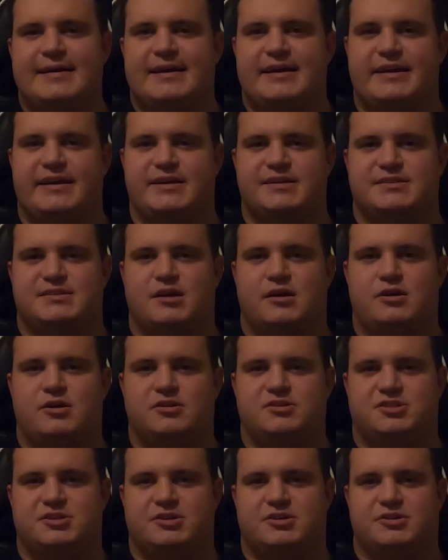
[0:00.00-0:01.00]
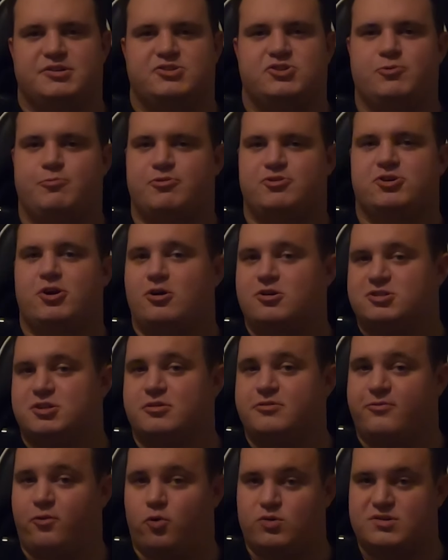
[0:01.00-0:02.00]
is to supercharge the
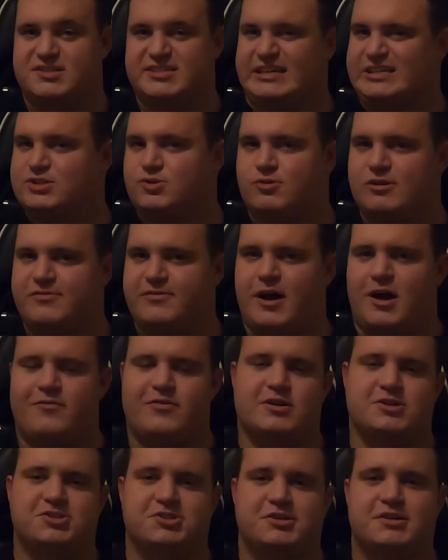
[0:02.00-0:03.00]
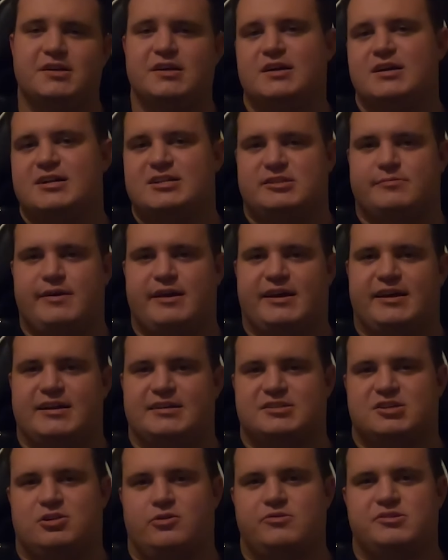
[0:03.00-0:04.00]
4.6 3-valve engine to make it
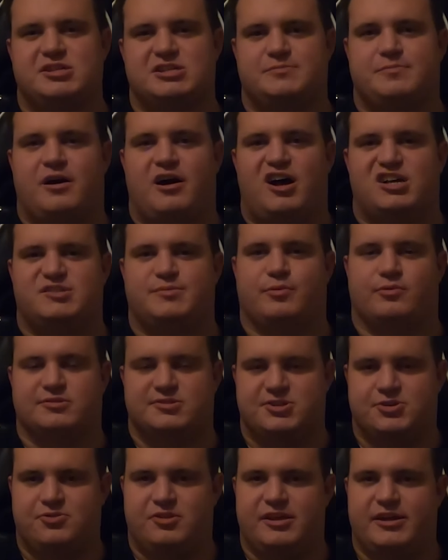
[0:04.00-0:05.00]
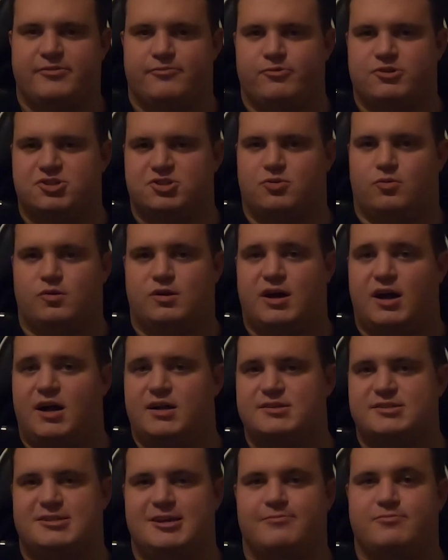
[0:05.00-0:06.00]
as close as possible to the original
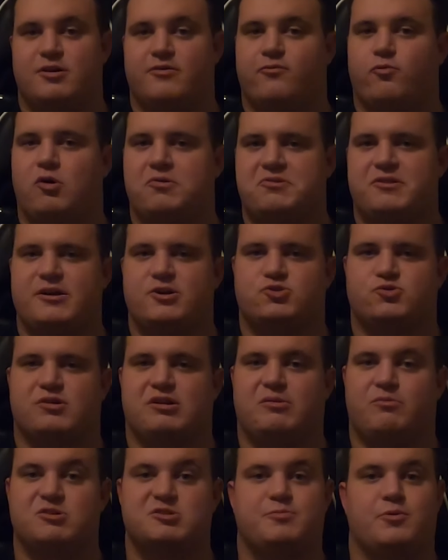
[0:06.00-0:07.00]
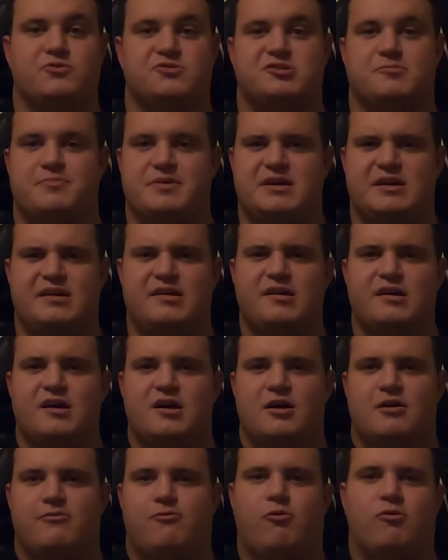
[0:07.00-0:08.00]
concept of what the Adrenaline was supposed to be.
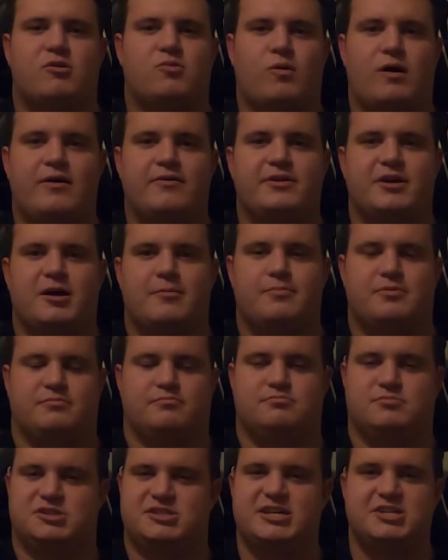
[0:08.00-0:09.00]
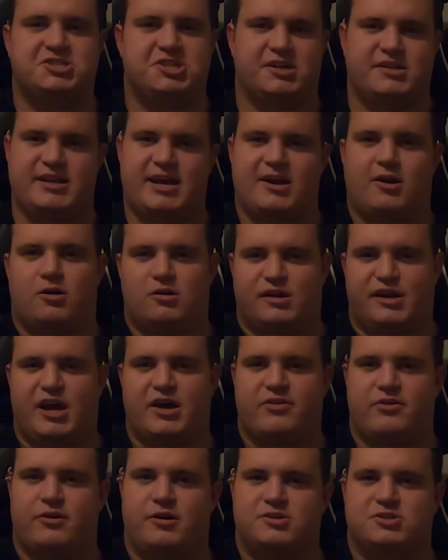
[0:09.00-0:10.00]
Ford wound up ditching that
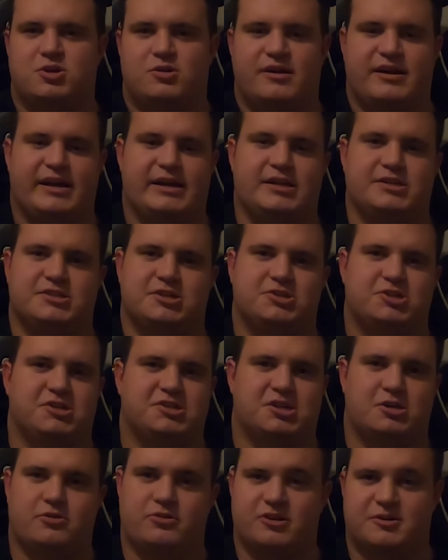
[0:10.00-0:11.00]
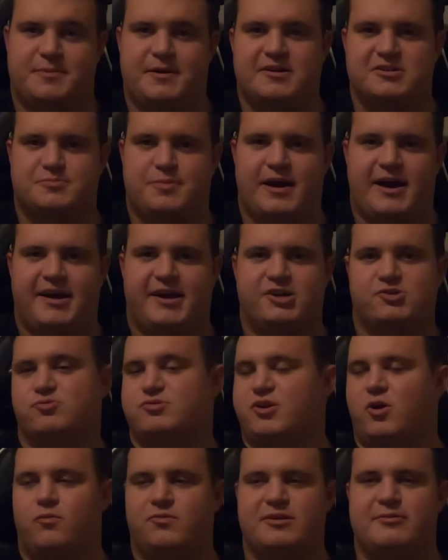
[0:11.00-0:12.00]
altogether and turning it into just another appearance package,
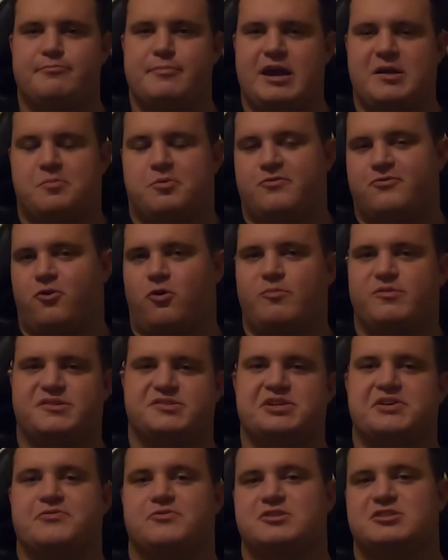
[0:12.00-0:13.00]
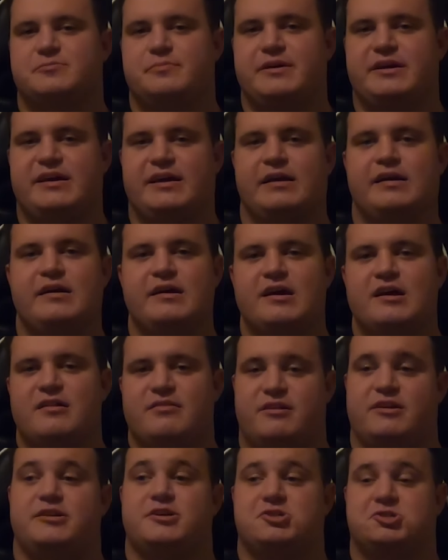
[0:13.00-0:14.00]
with the only main performance difference being
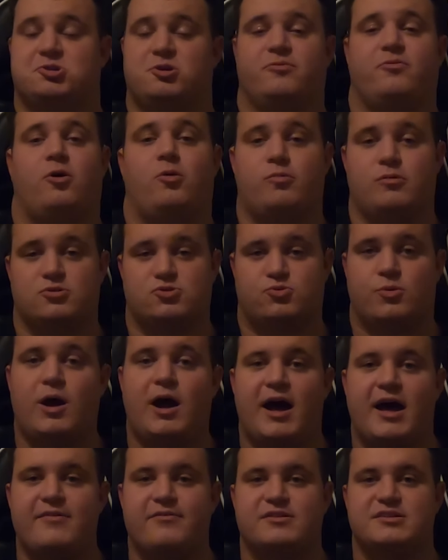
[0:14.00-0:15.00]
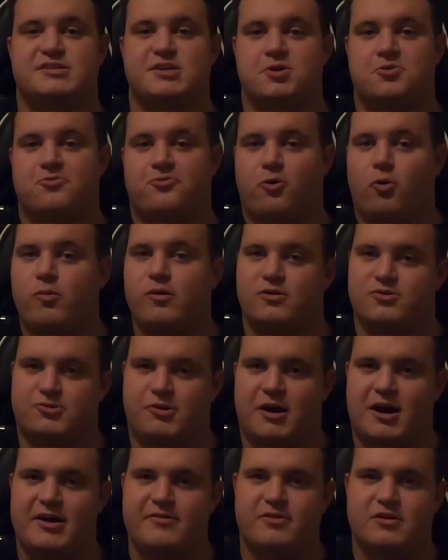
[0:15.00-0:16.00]
the addition of all-wheel drive instead of four-wheel
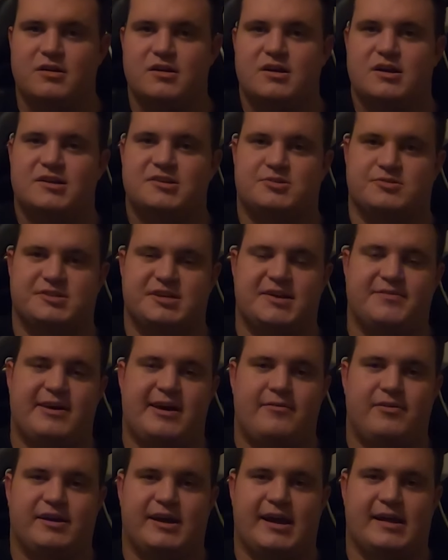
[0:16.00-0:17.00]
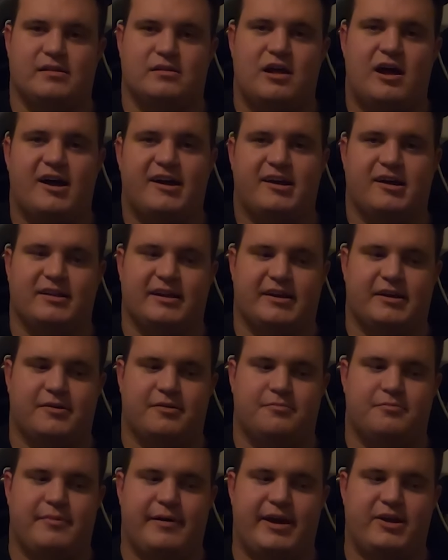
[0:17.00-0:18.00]
drive. So instead of having a like
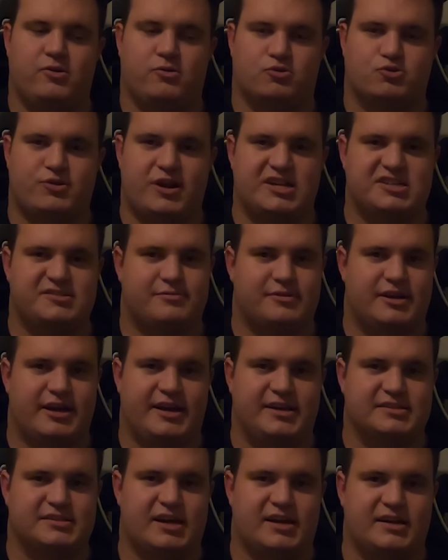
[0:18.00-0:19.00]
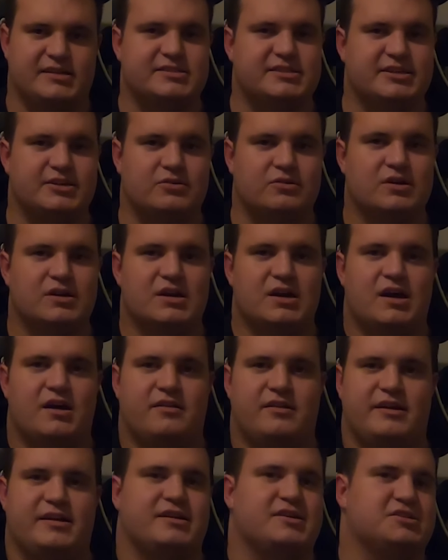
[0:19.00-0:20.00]
a manual transfer case kind of deal,
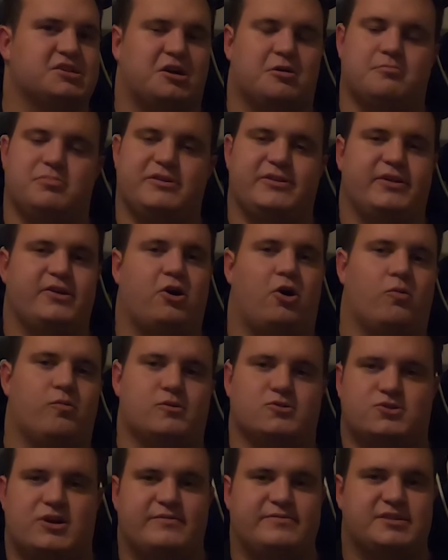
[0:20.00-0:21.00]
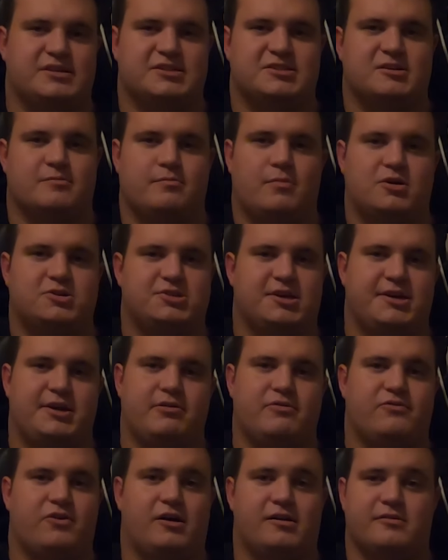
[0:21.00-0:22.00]
it is a completely all-wheel drive system, much like you
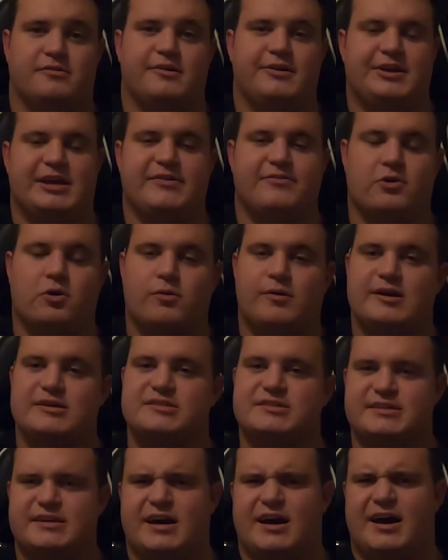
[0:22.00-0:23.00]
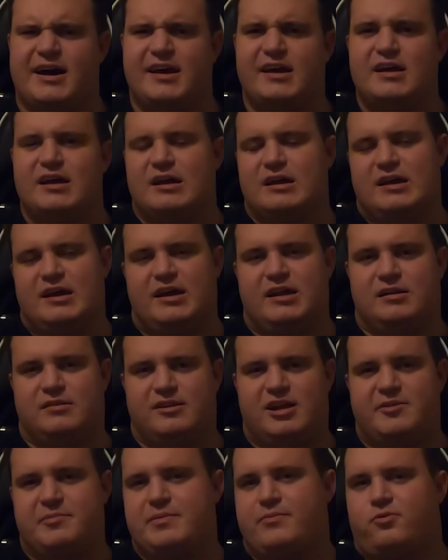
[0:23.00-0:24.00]
would find on an Evo or STI. And a
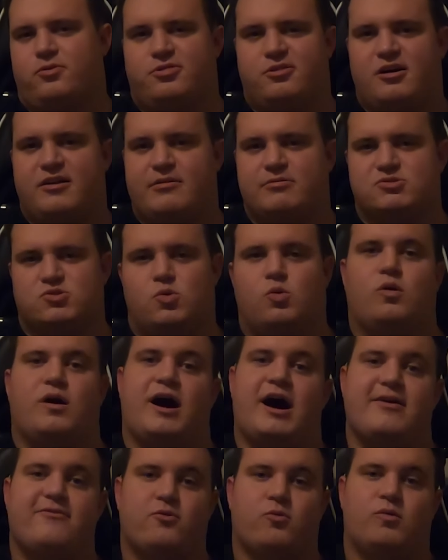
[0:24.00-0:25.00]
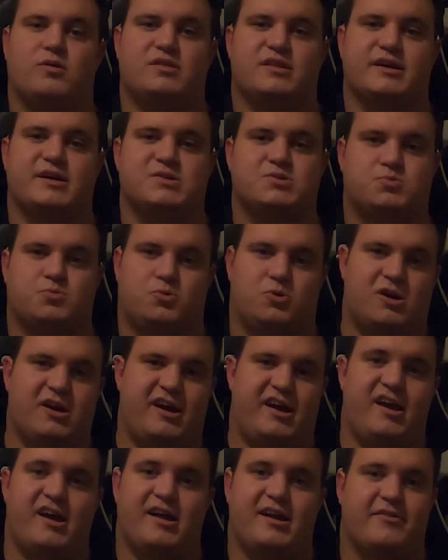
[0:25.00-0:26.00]
lot of people thought that was cool. I, for one, think it's
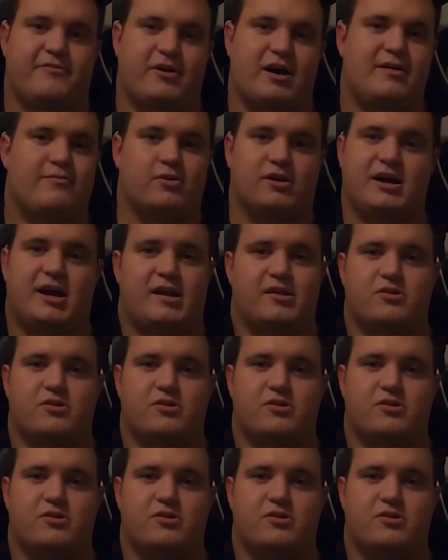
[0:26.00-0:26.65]
great. And if I ever got